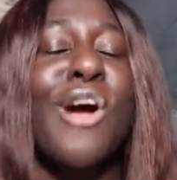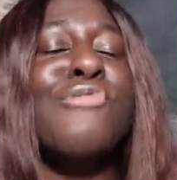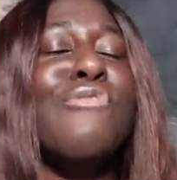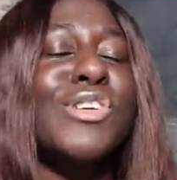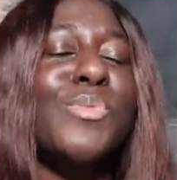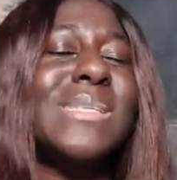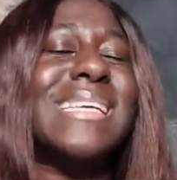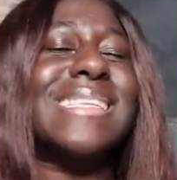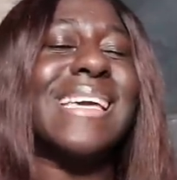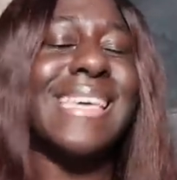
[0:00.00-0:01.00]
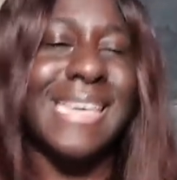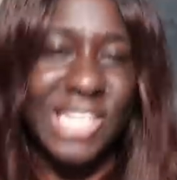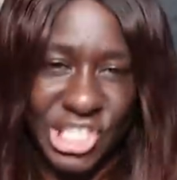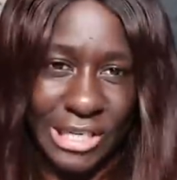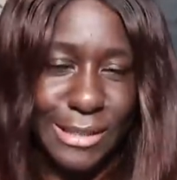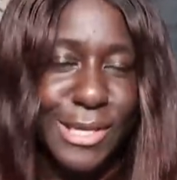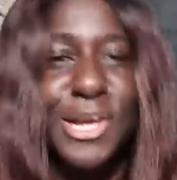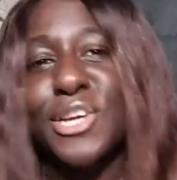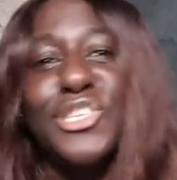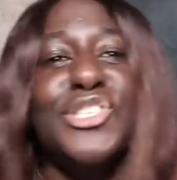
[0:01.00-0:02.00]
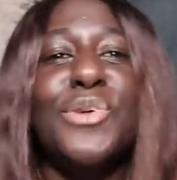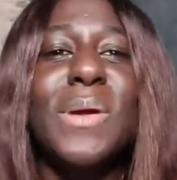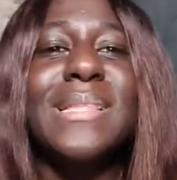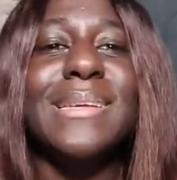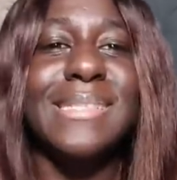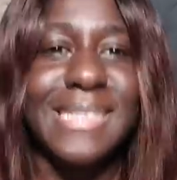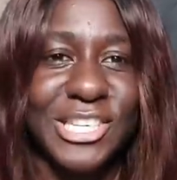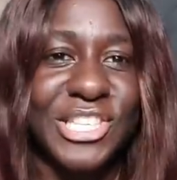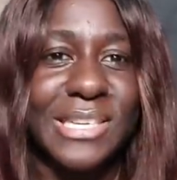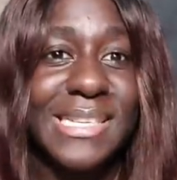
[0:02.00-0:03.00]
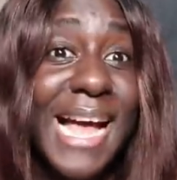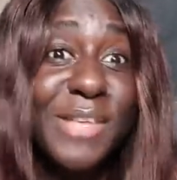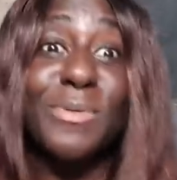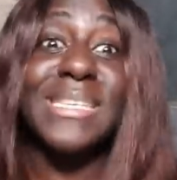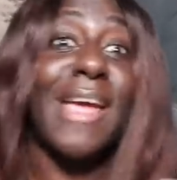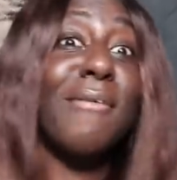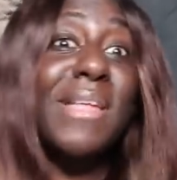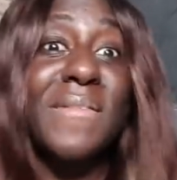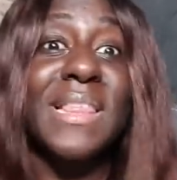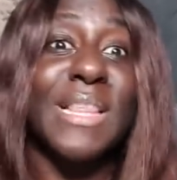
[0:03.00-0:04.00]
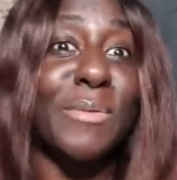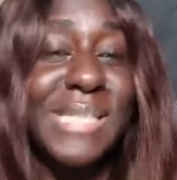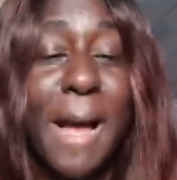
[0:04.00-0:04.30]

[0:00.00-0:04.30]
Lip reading: Cross was in the kitchen during the dishes and he was hearing everything that was